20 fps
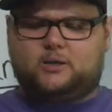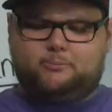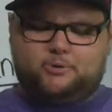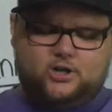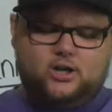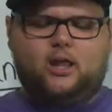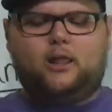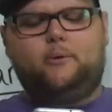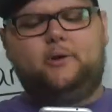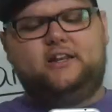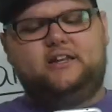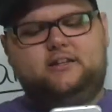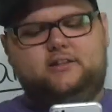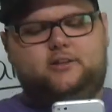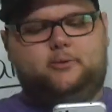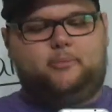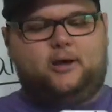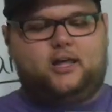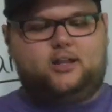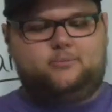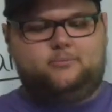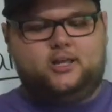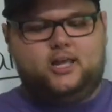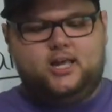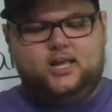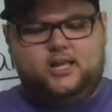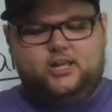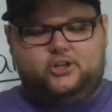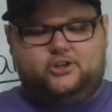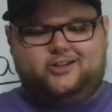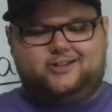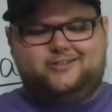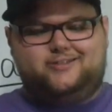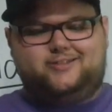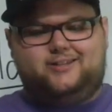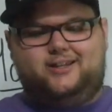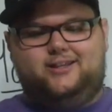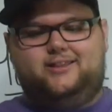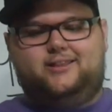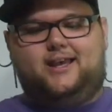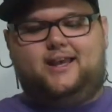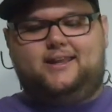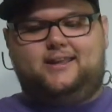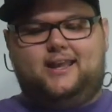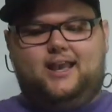But all the way down at the bottom, you can see that